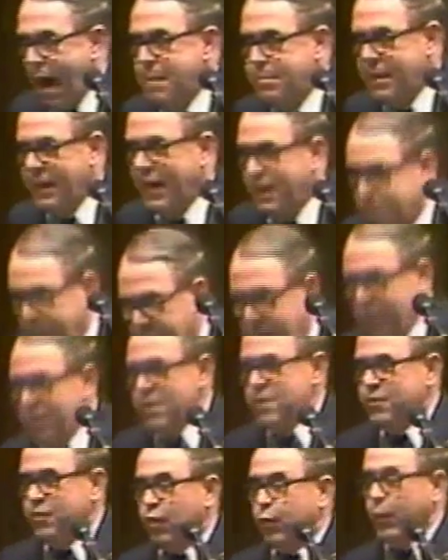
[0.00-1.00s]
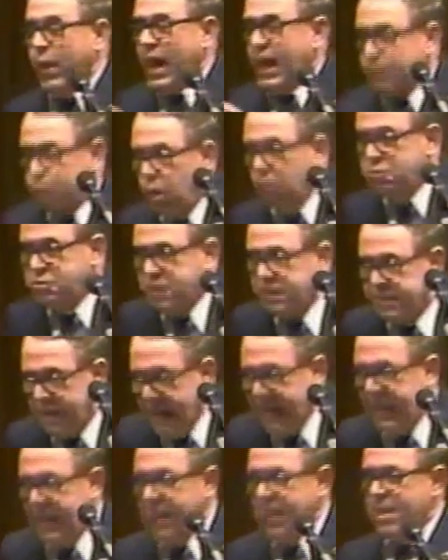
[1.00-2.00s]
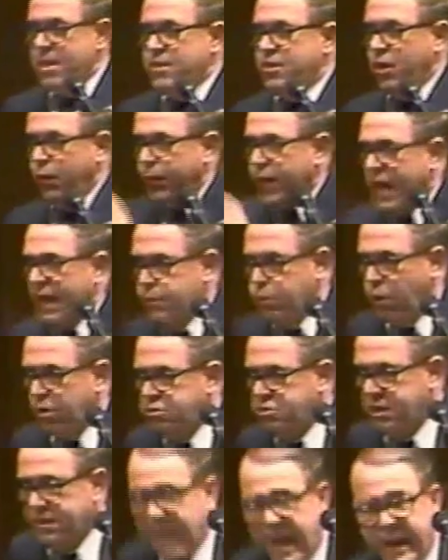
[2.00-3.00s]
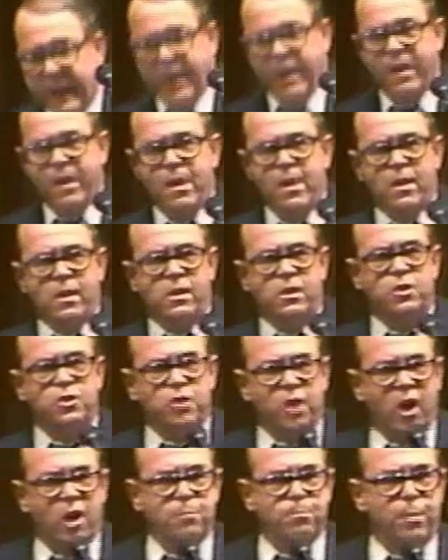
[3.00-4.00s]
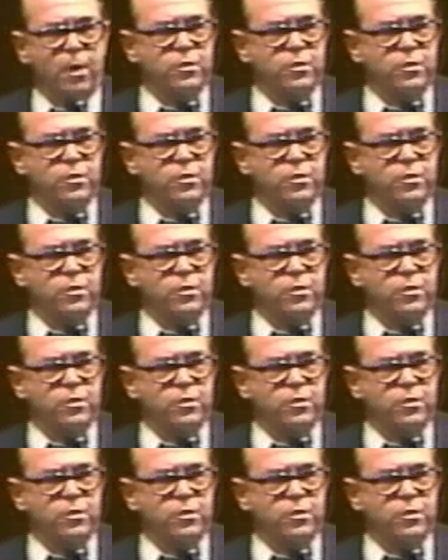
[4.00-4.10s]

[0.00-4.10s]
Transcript: Mama and me. You will, won't you, Daddy? You will, won't you, Daddy? And John